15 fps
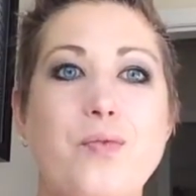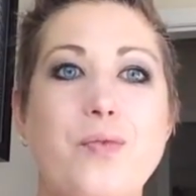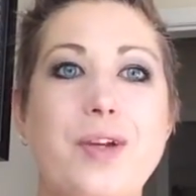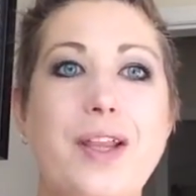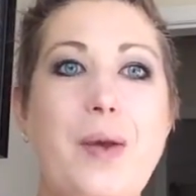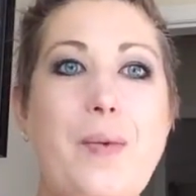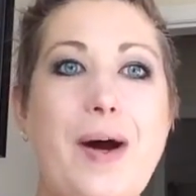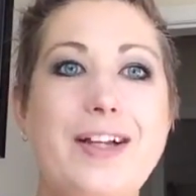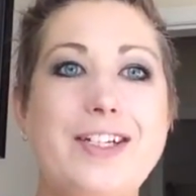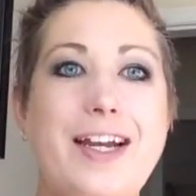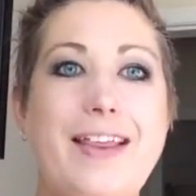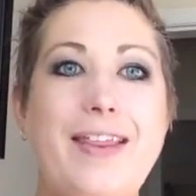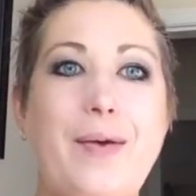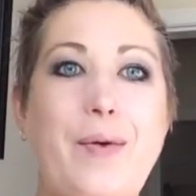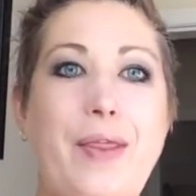really watch
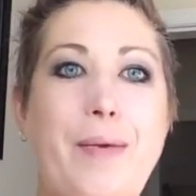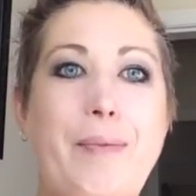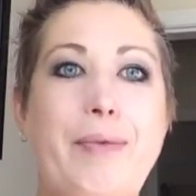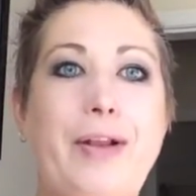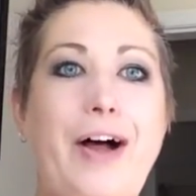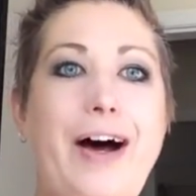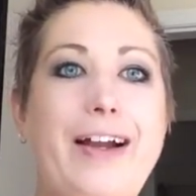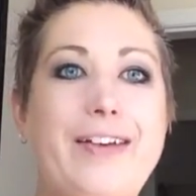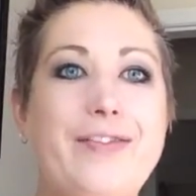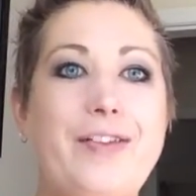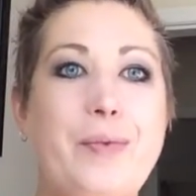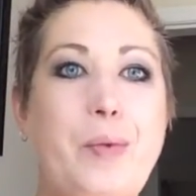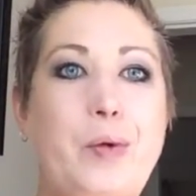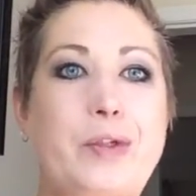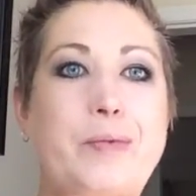anything with a plot for
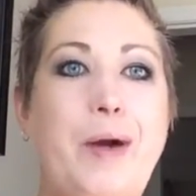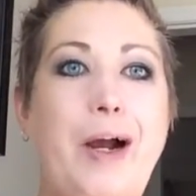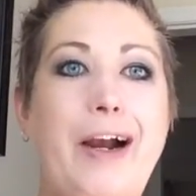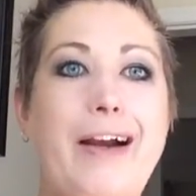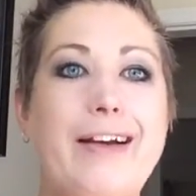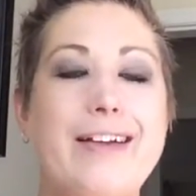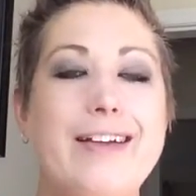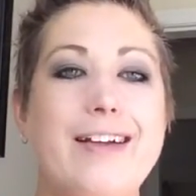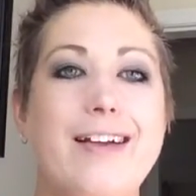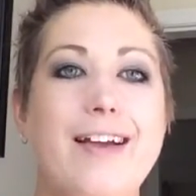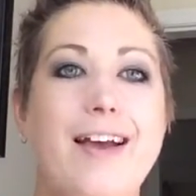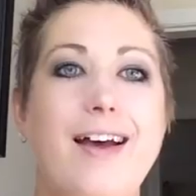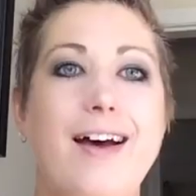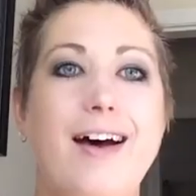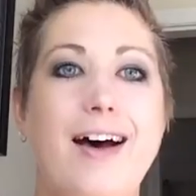the most part.
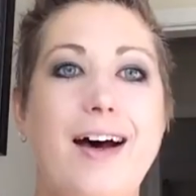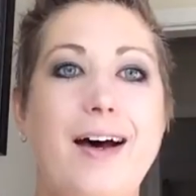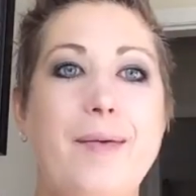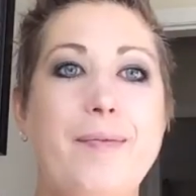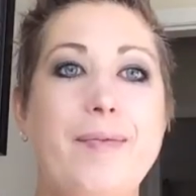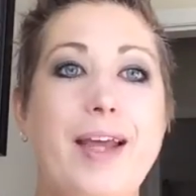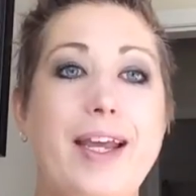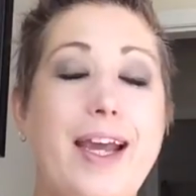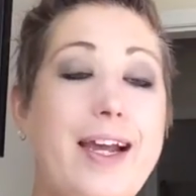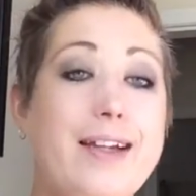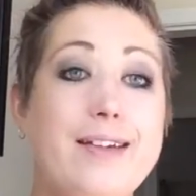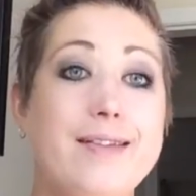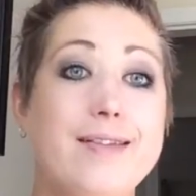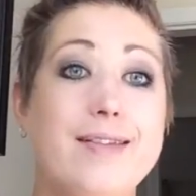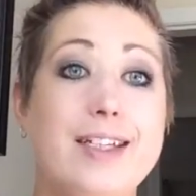
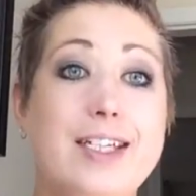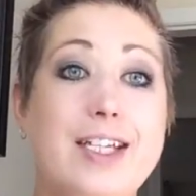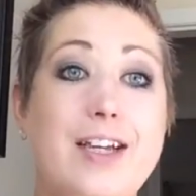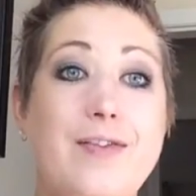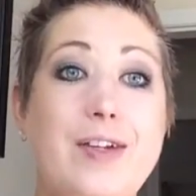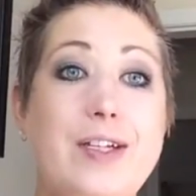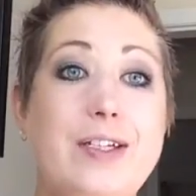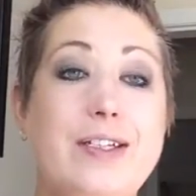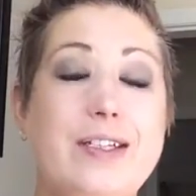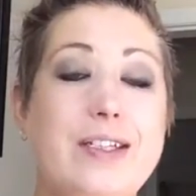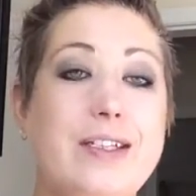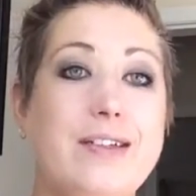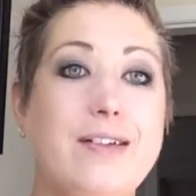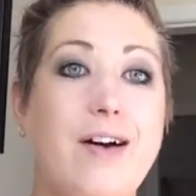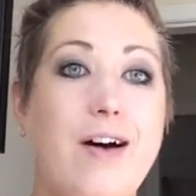Again, the
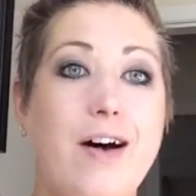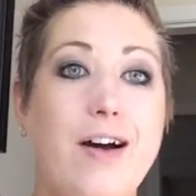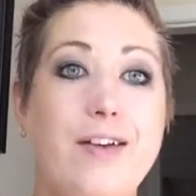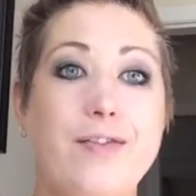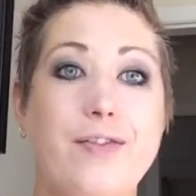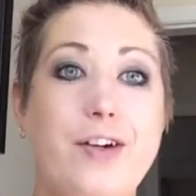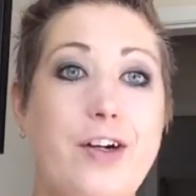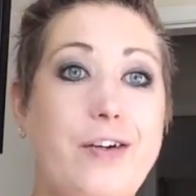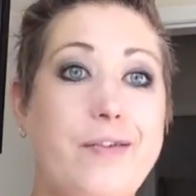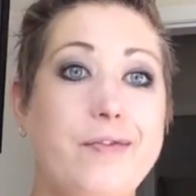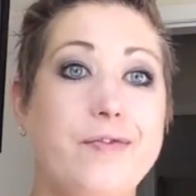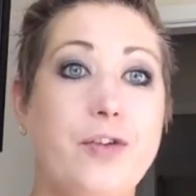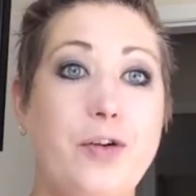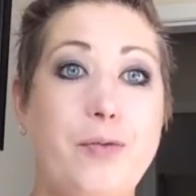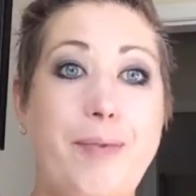TV's on
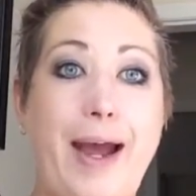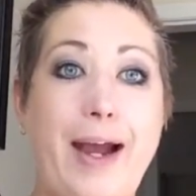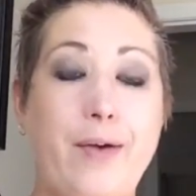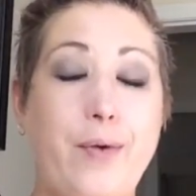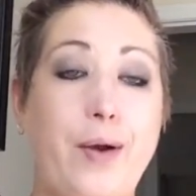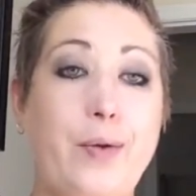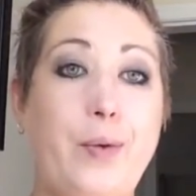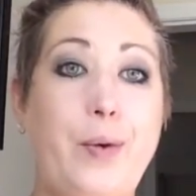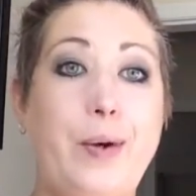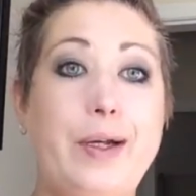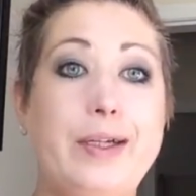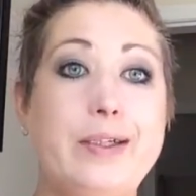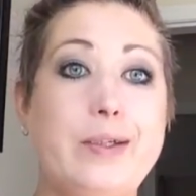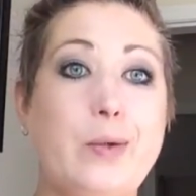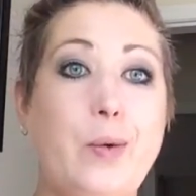for background
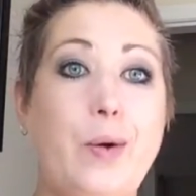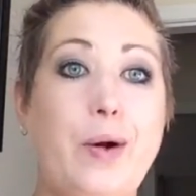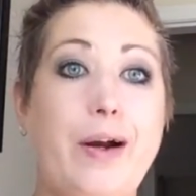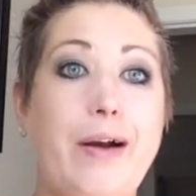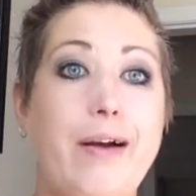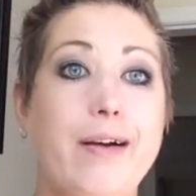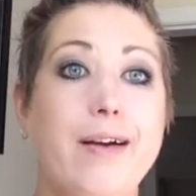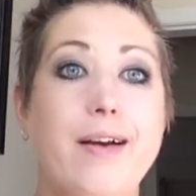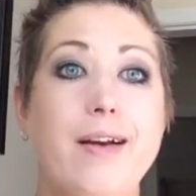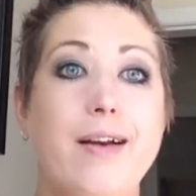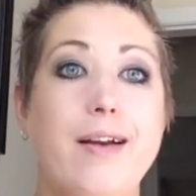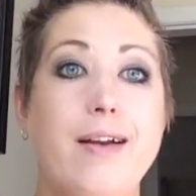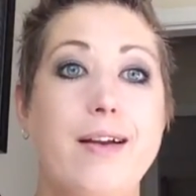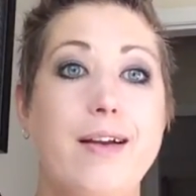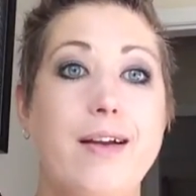noise or
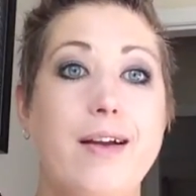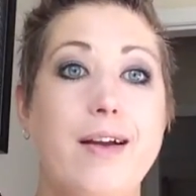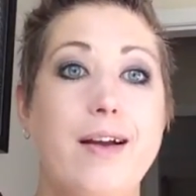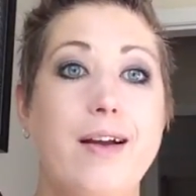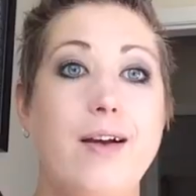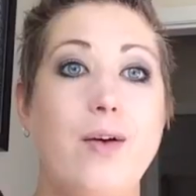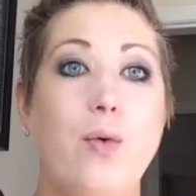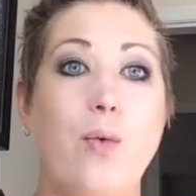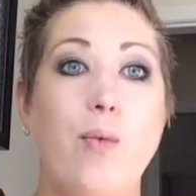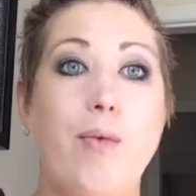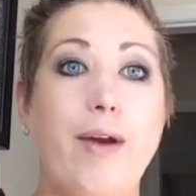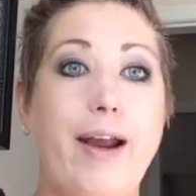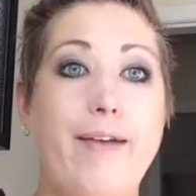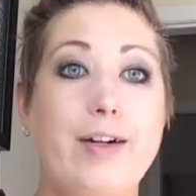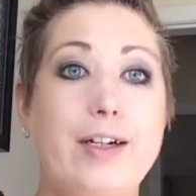
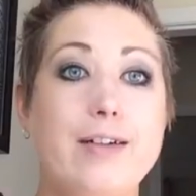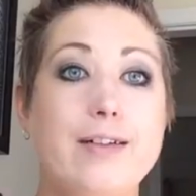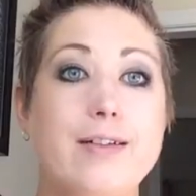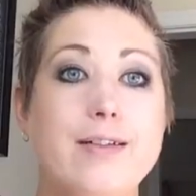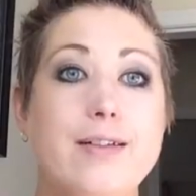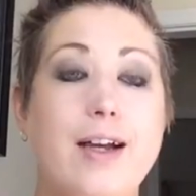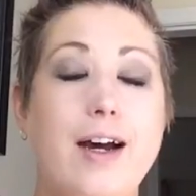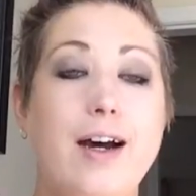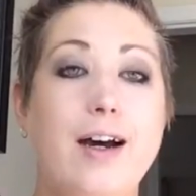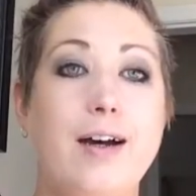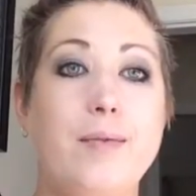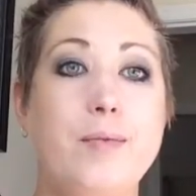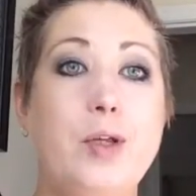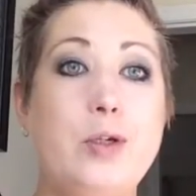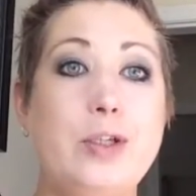whatever.
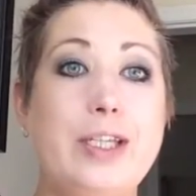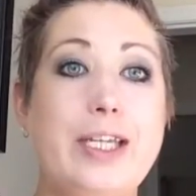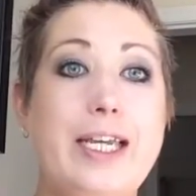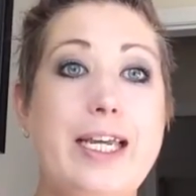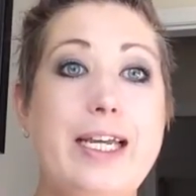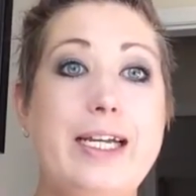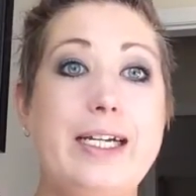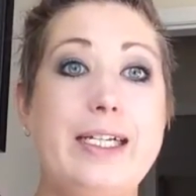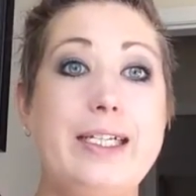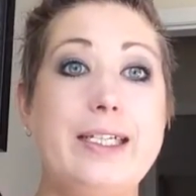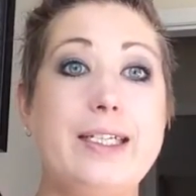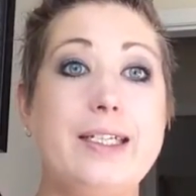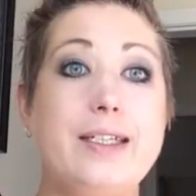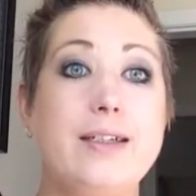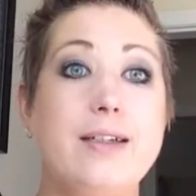Usually
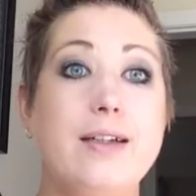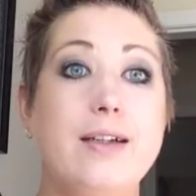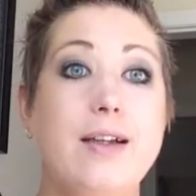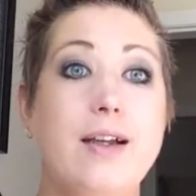it's